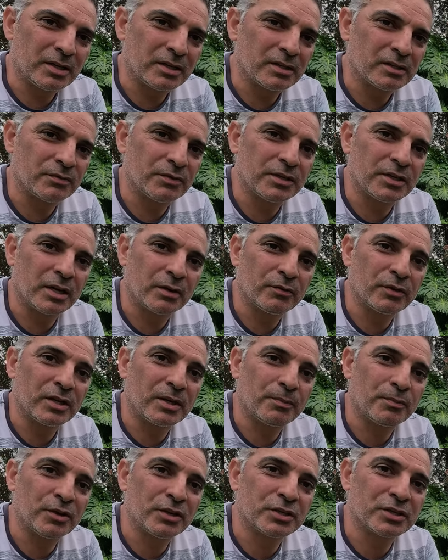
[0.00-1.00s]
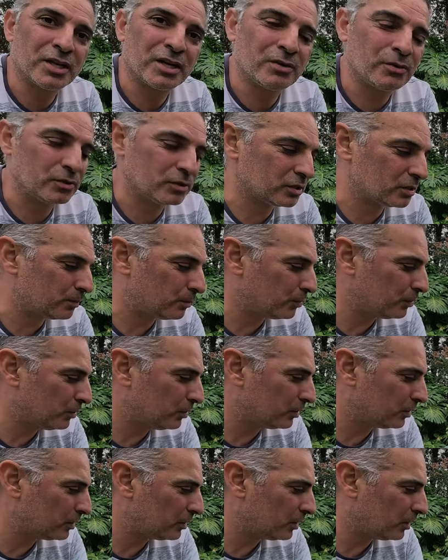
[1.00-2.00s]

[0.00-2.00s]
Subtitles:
in this video. I really appreciate all the support.